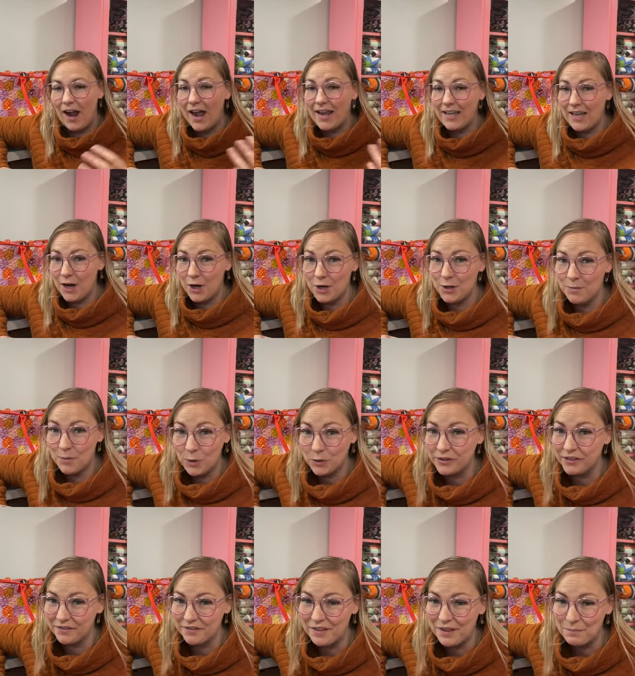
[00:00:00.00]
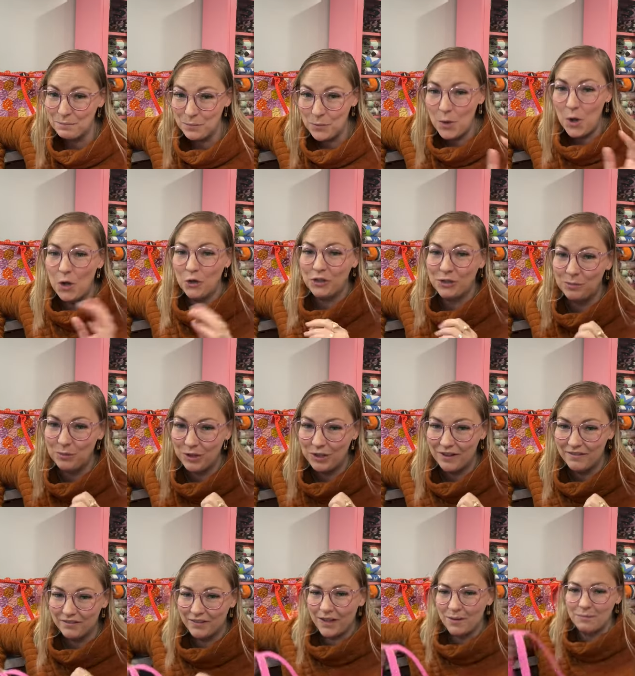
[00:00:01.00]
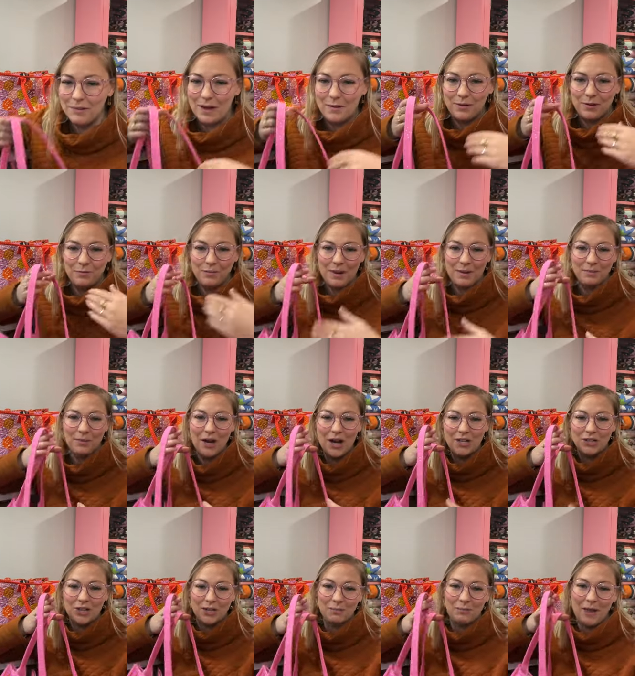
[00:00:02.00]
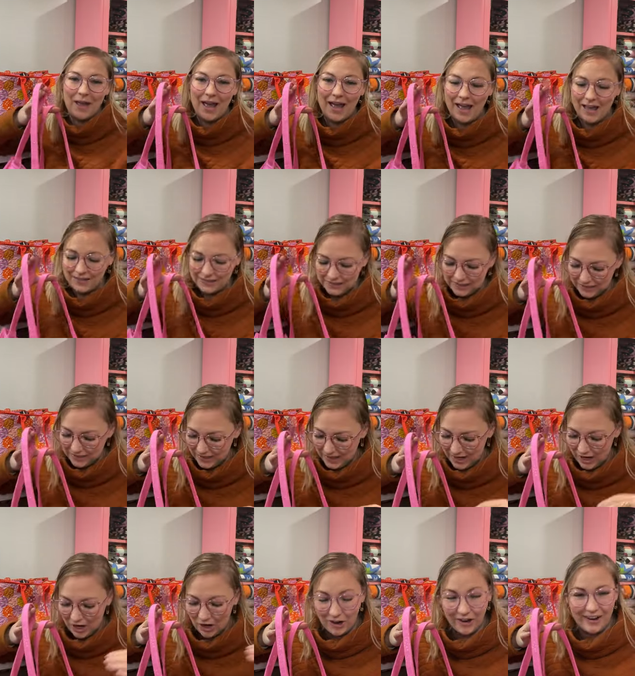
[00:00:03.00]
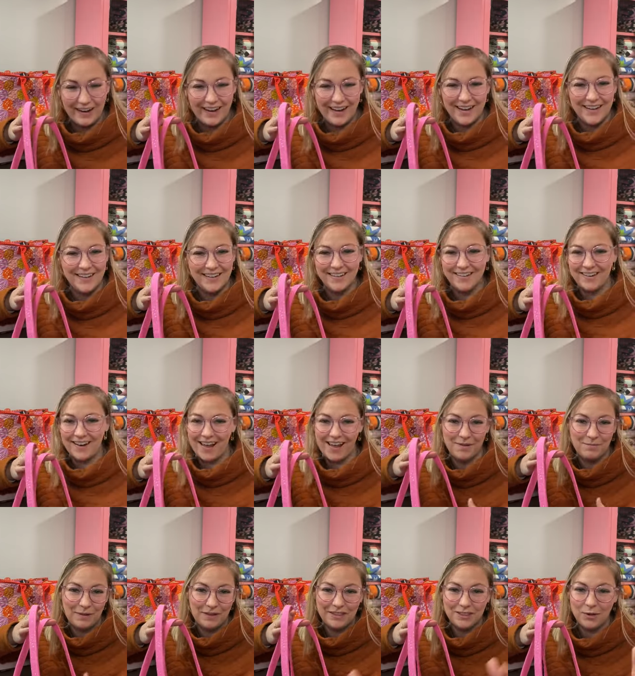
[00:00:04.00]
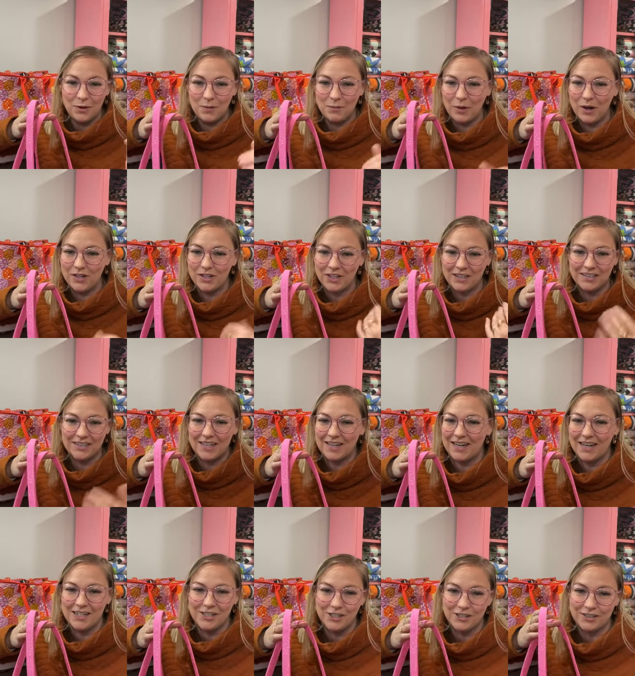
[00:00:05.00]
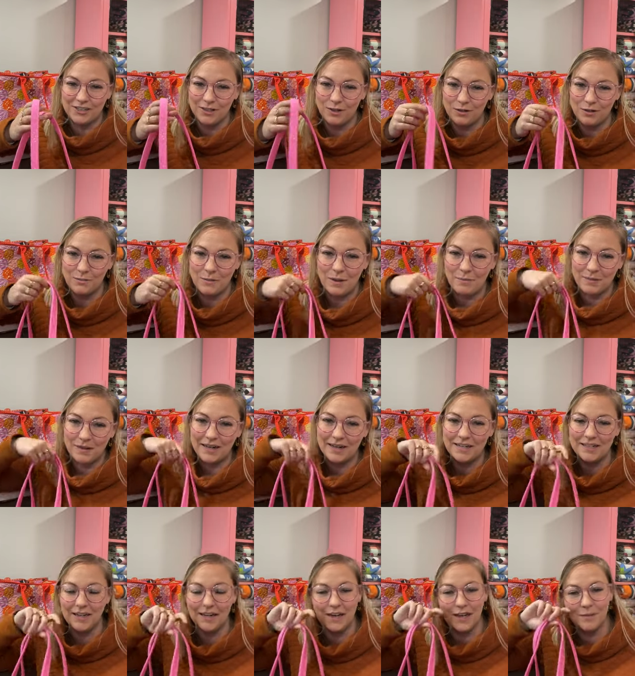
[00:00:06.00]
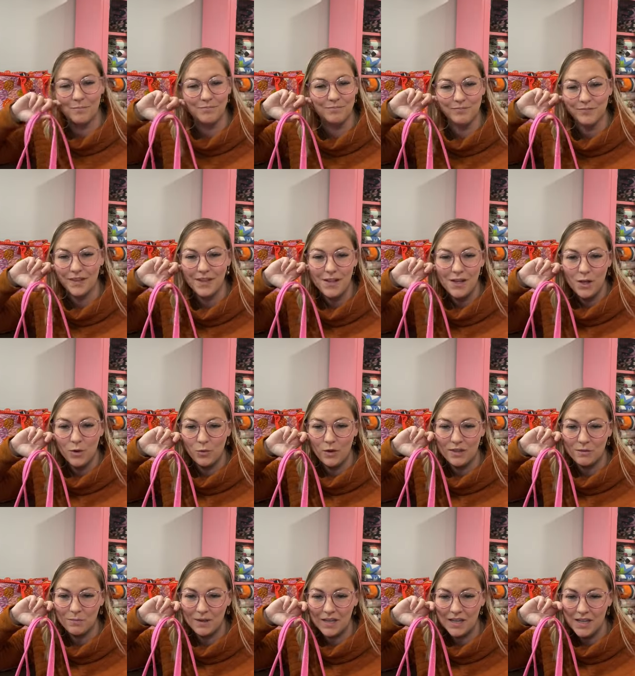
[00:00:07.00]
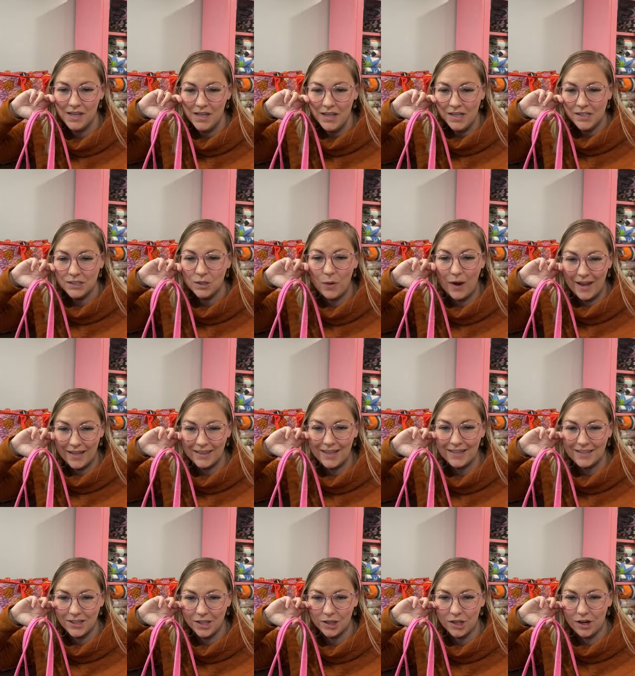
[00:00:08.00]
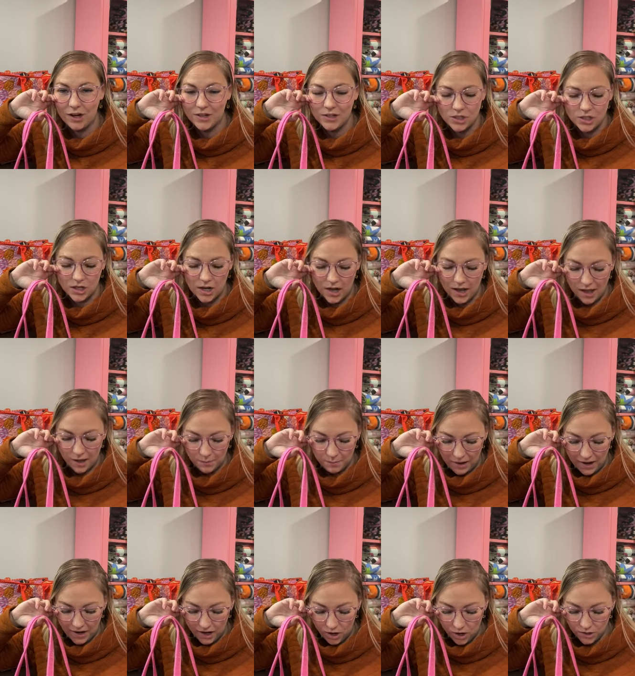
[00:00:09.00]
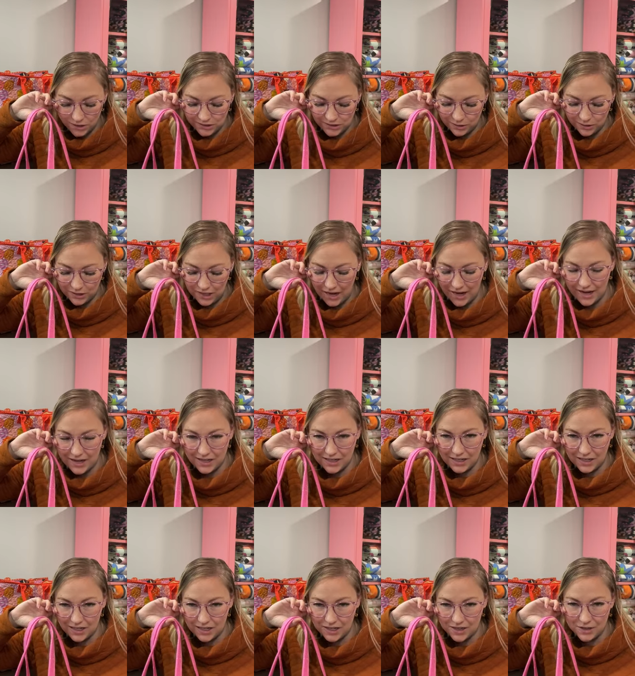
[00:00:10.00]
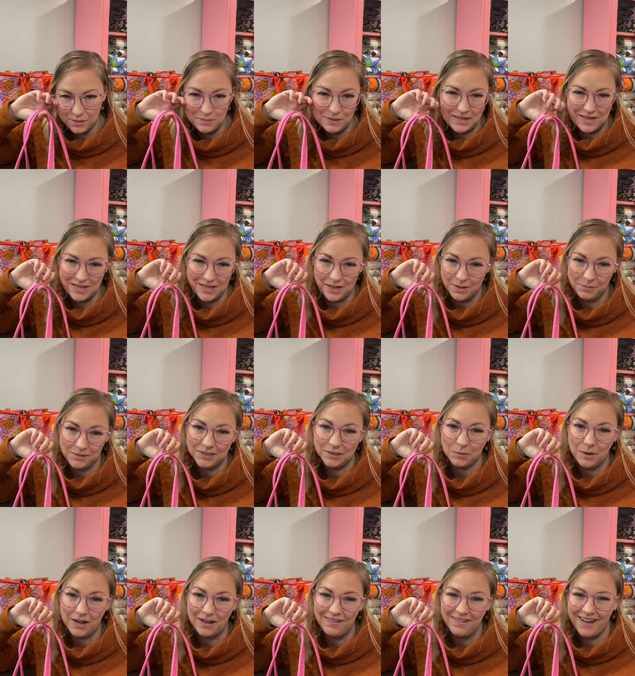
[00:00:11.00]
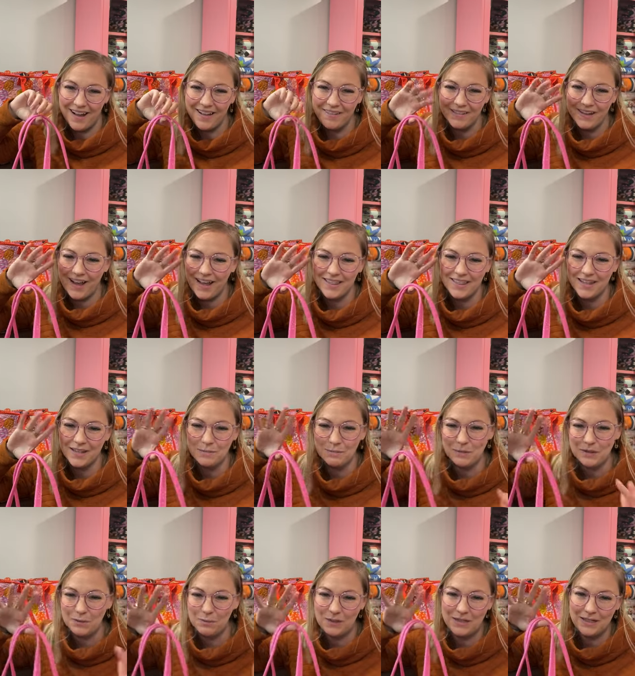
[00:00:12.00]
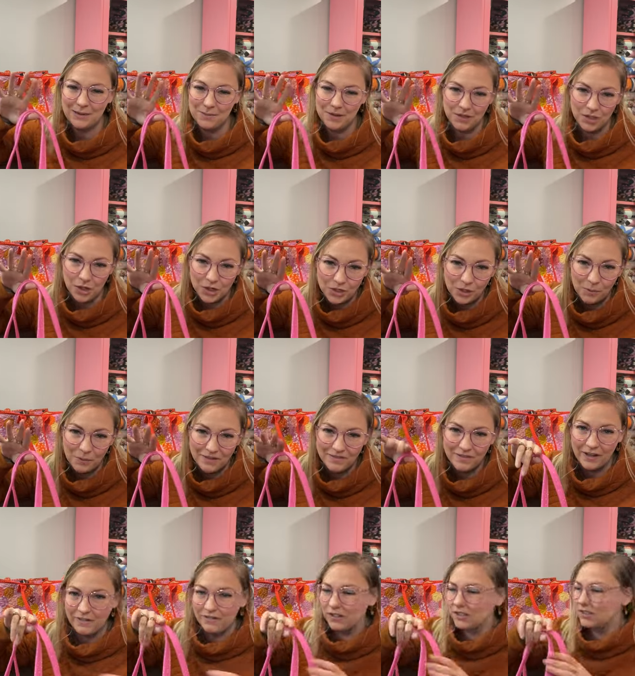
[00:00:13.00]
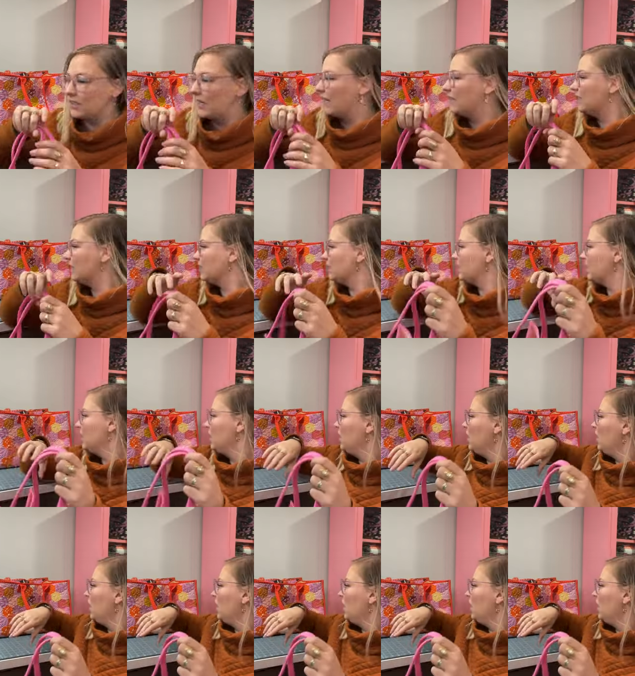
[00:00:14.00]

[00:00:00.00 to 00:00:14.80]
I carry multiple of them. I put my project bags in there and uh, my sewing projects, and I just load them up and I take them with me. So I like the large. Um, I also like the medium as well. I, I think the medium and large are my favorite sizes,